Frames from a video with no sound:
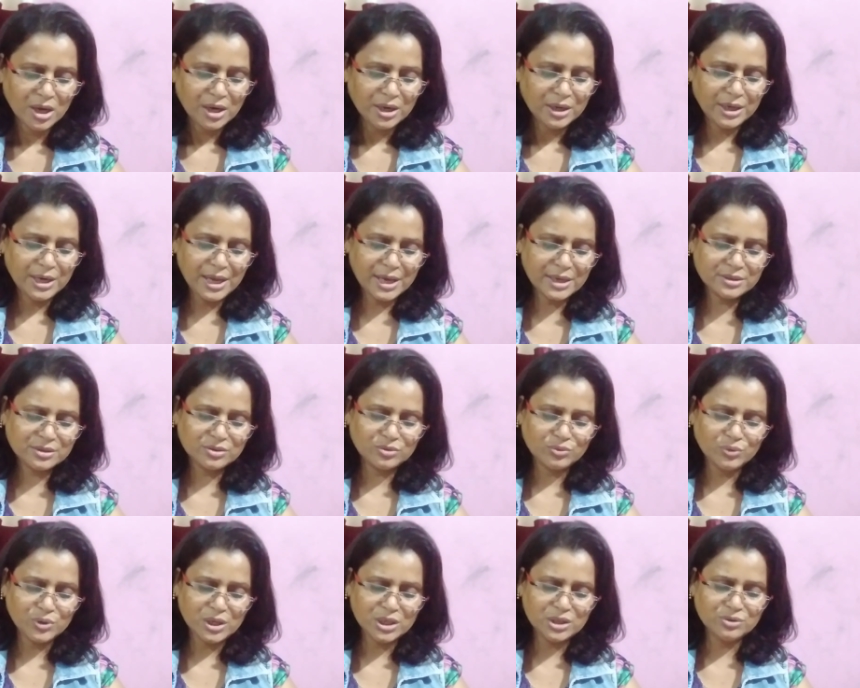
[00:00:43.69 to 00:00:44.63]
Next,
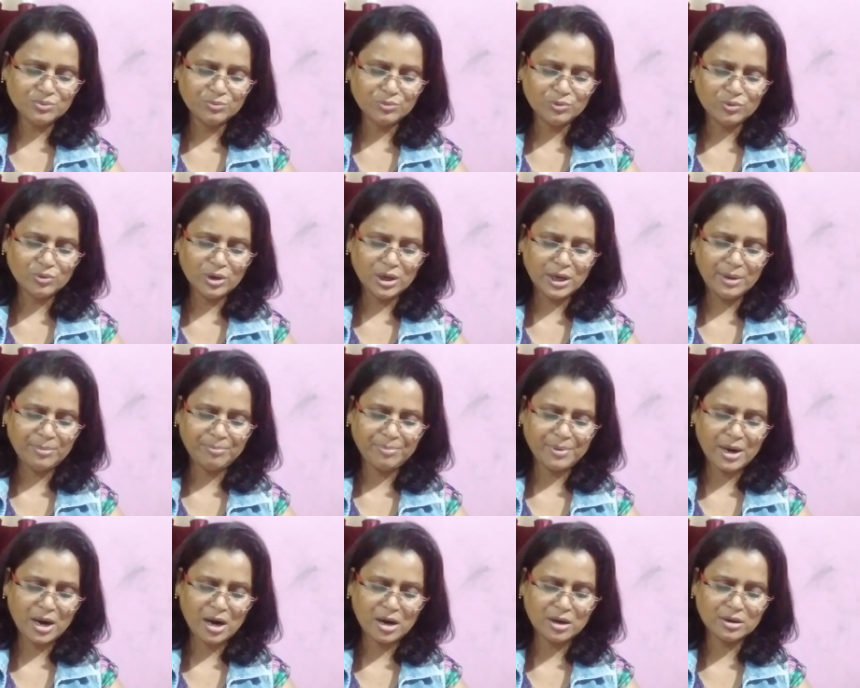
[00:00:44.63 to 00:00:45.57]
which Mughal
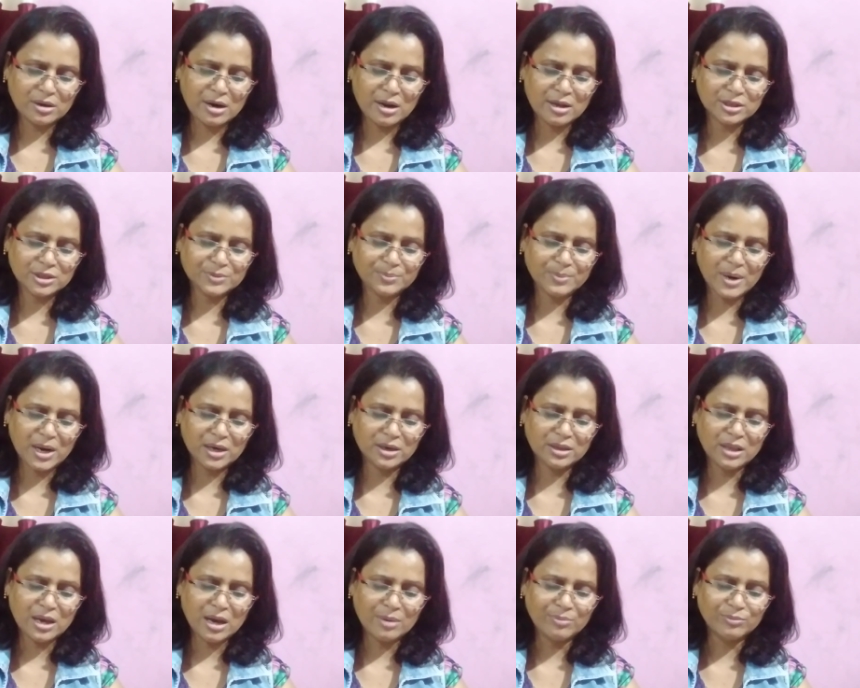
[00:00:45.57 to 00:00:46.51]
emperor transferred
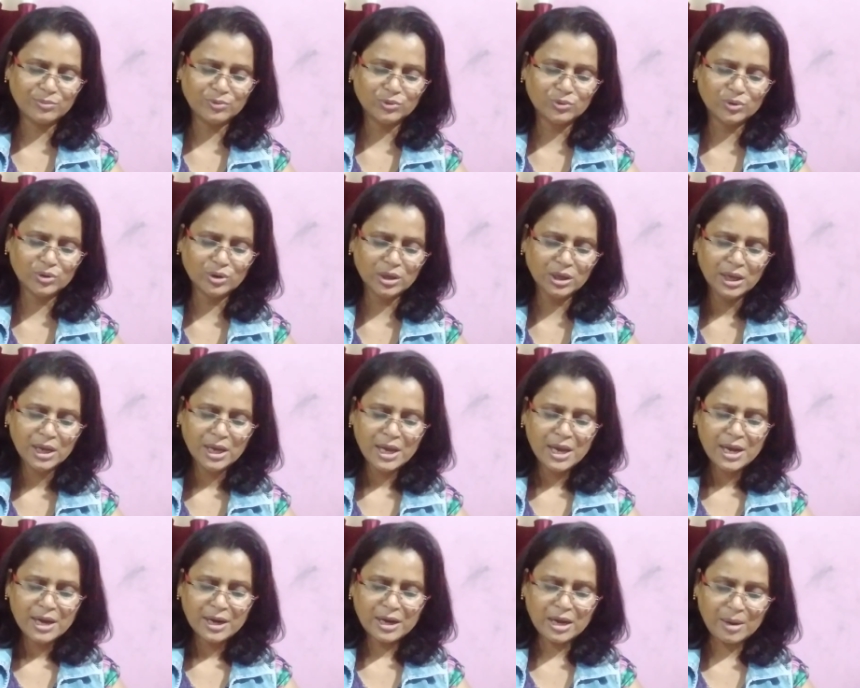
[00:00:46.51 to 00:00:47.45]
the Mughal
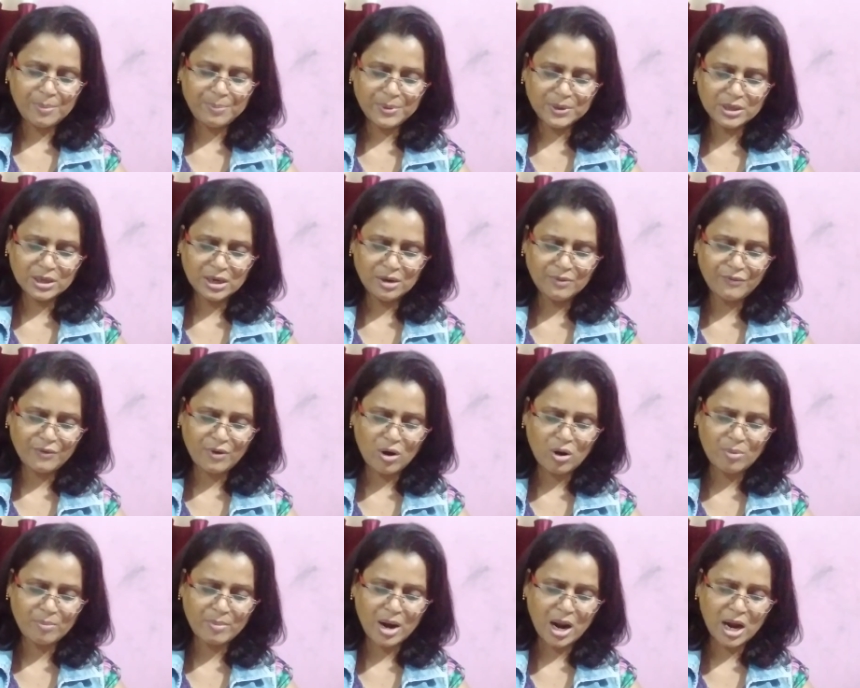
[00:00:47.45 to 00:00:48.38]
capital
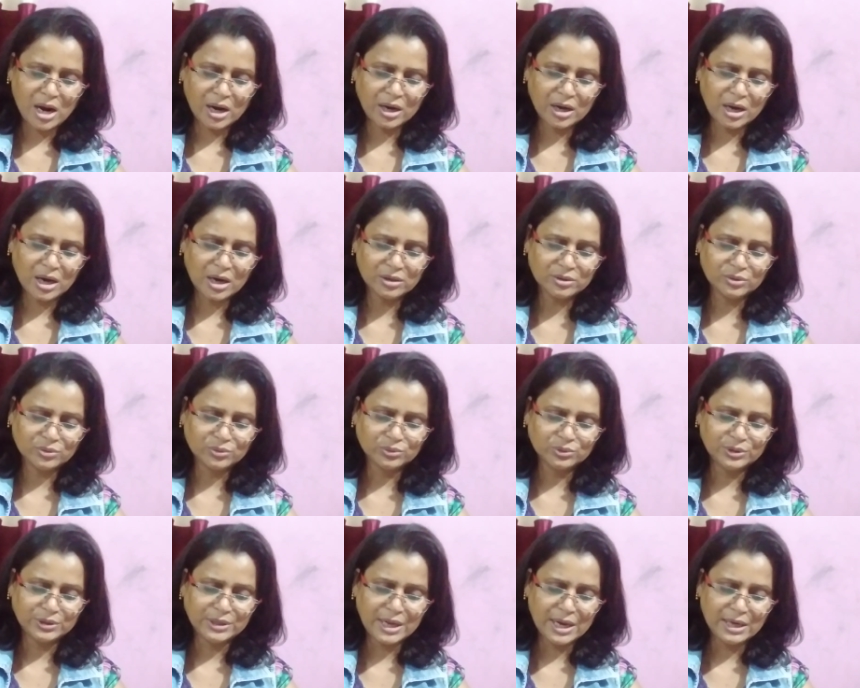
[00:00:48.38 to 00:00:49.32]
from Agra to
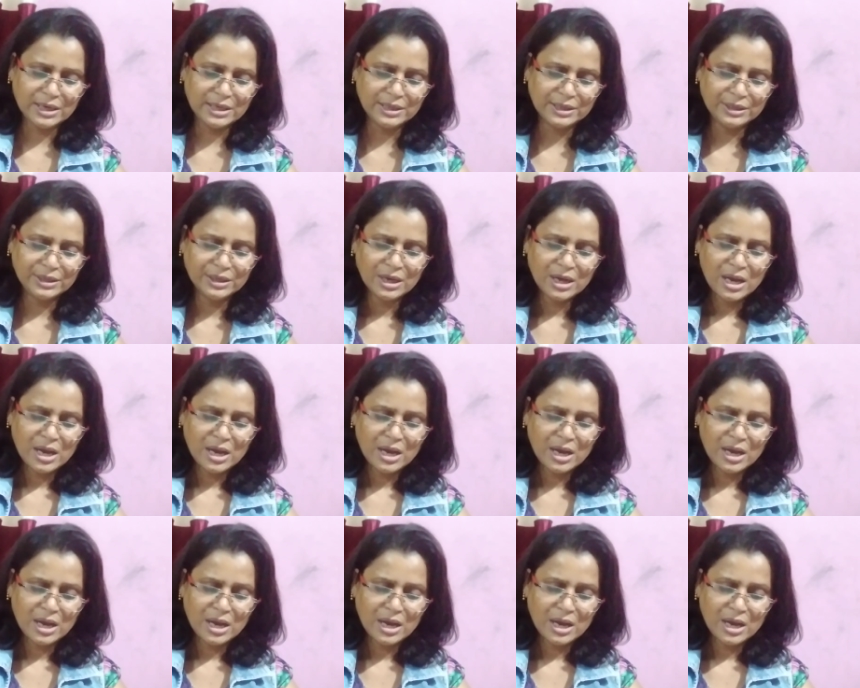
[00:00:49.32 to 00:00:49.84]
Delhi?